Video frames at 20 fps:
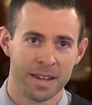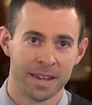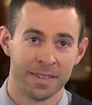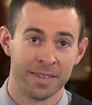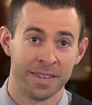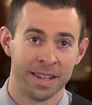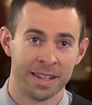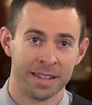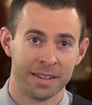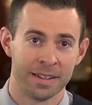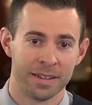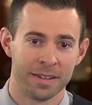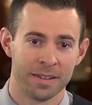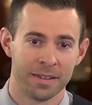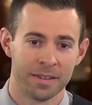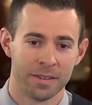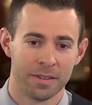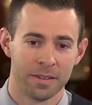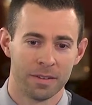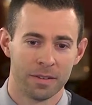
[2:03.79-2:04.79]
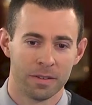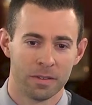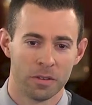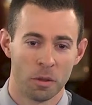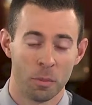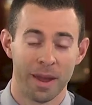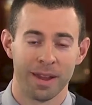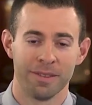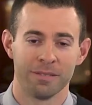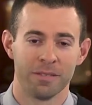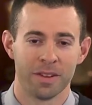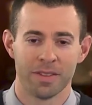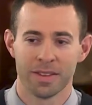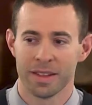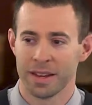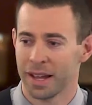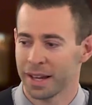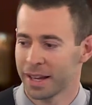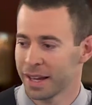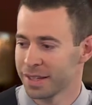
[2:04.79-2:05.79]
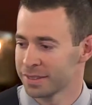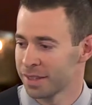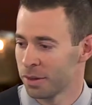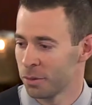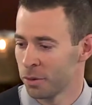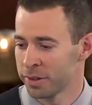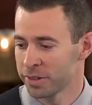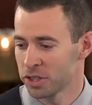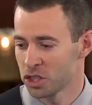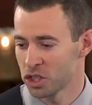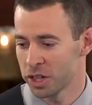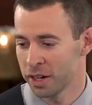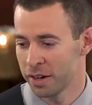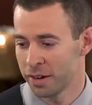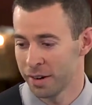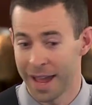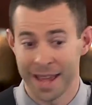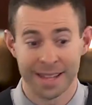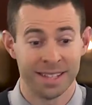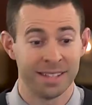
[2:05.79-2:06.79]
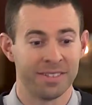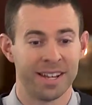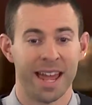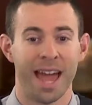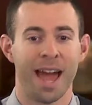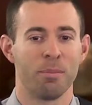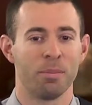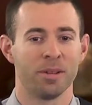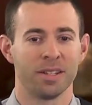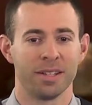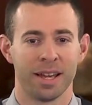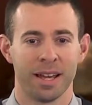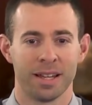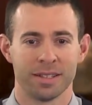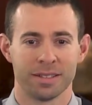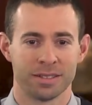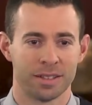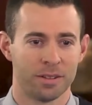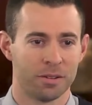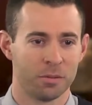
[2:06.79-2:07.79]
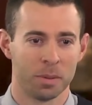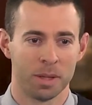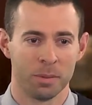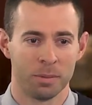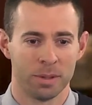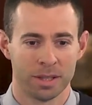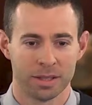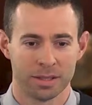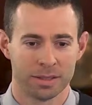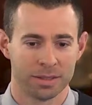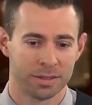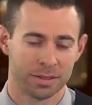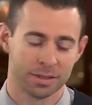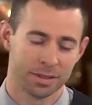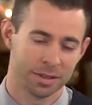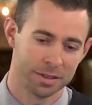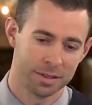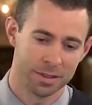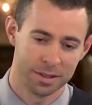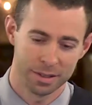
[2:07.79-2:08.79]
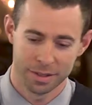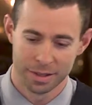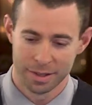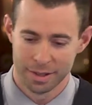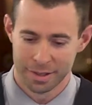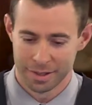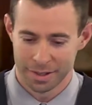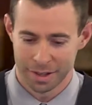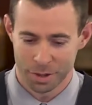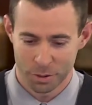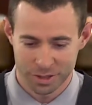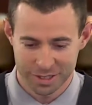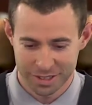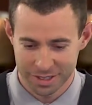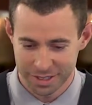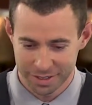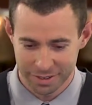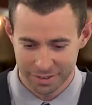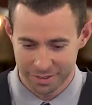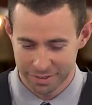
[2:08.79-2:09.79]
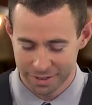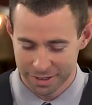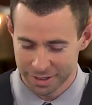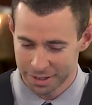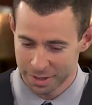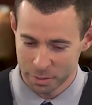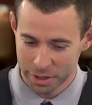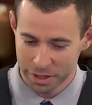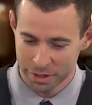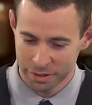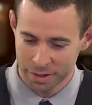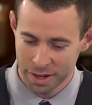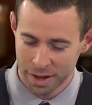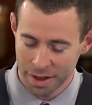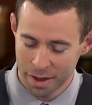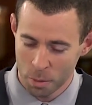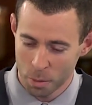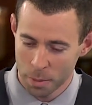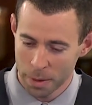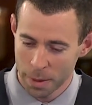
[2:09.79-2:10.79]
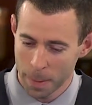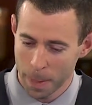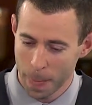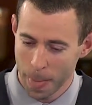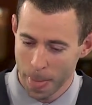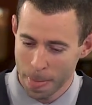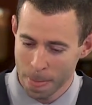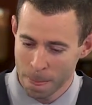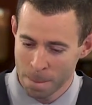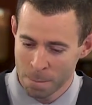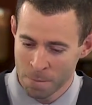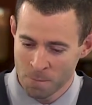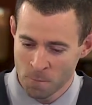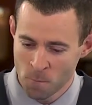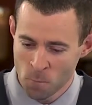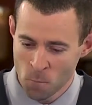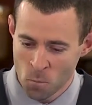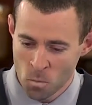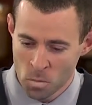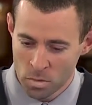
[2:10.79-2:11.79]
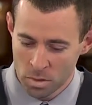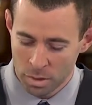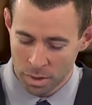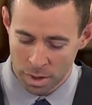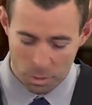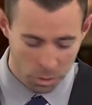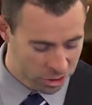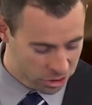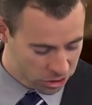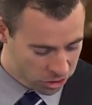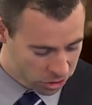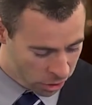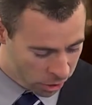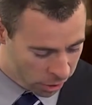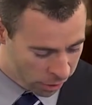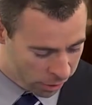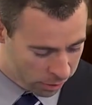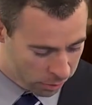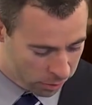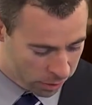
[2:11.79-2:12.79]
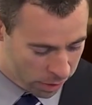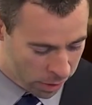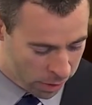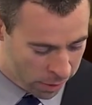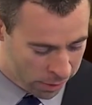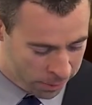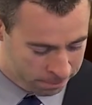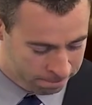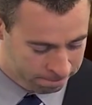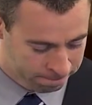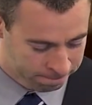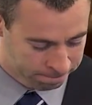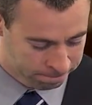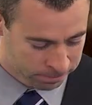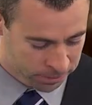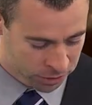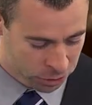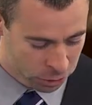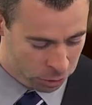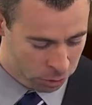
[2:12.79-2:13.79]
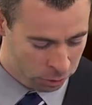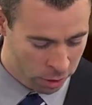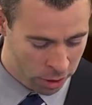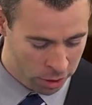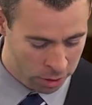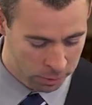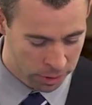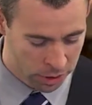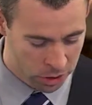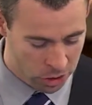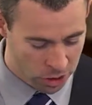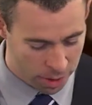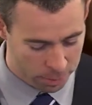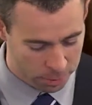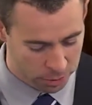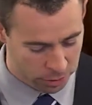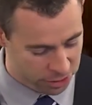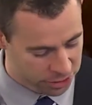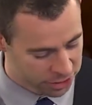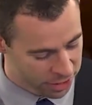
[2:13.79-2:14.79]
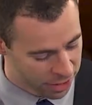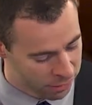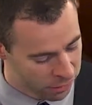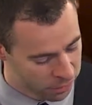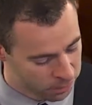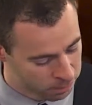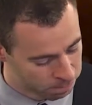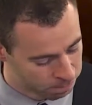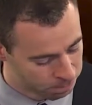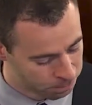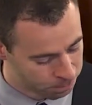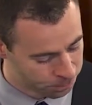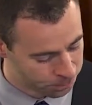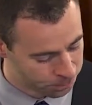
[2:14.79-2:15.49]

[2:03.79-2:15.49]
And then the main one that I guess I want to share hadn't even happened yet, so maybe it's good that I wasn't here and I'm here now. But I want to start in Deuteronomy chapter 7.